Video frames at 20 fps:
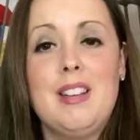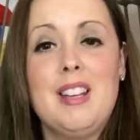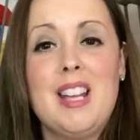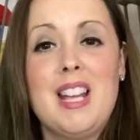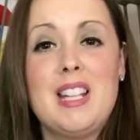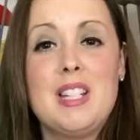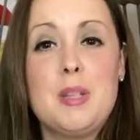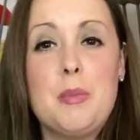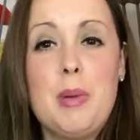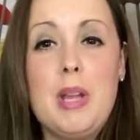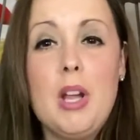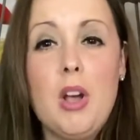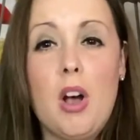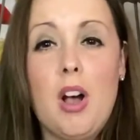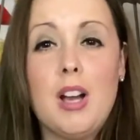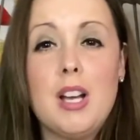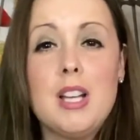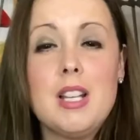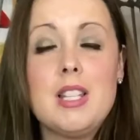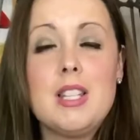And to be
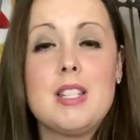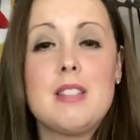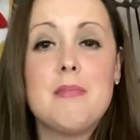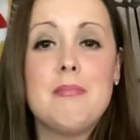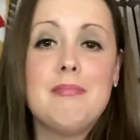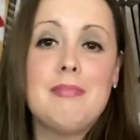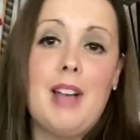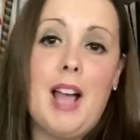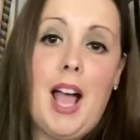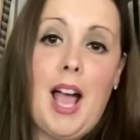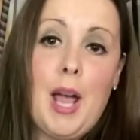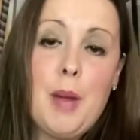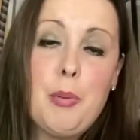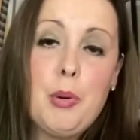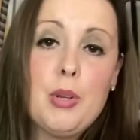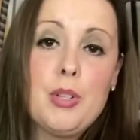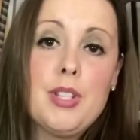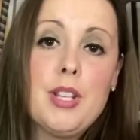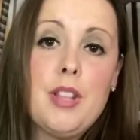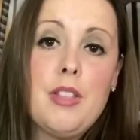honest, I
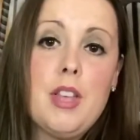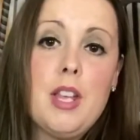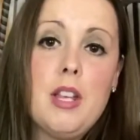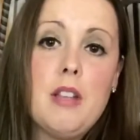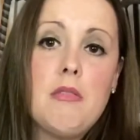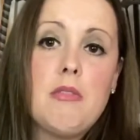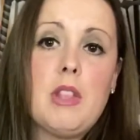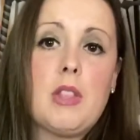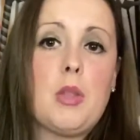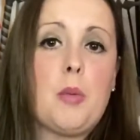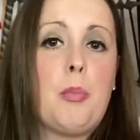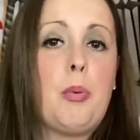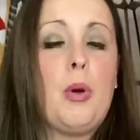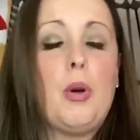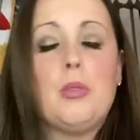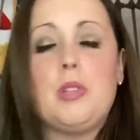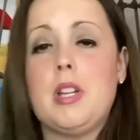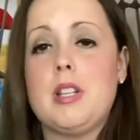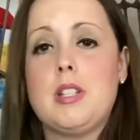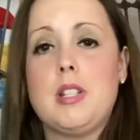personally think that the
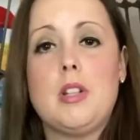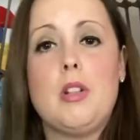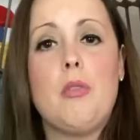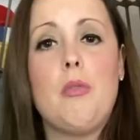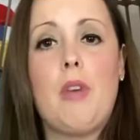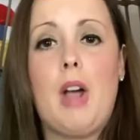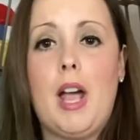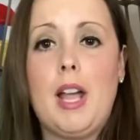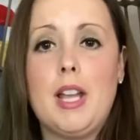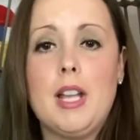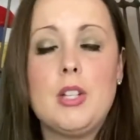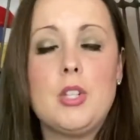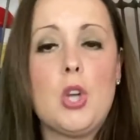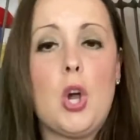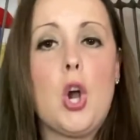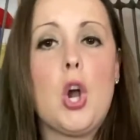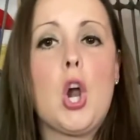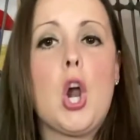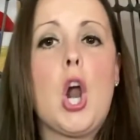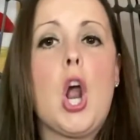protests and the riots
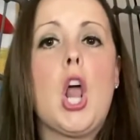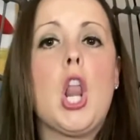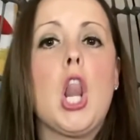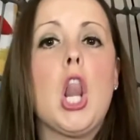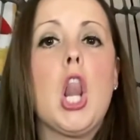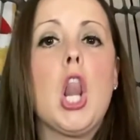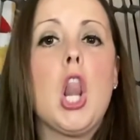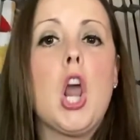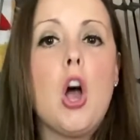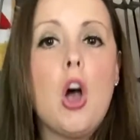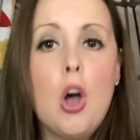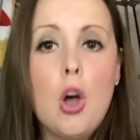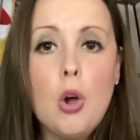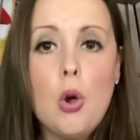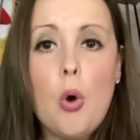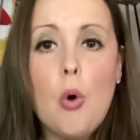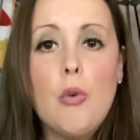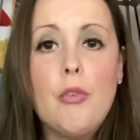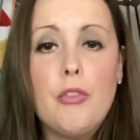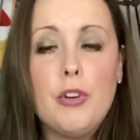are long
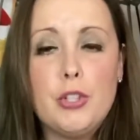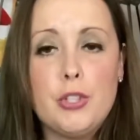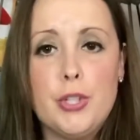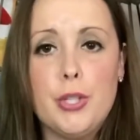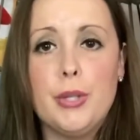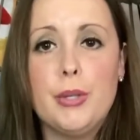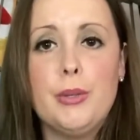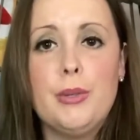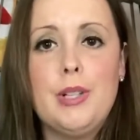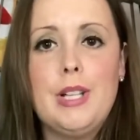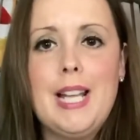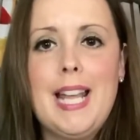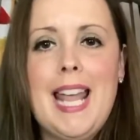overdue,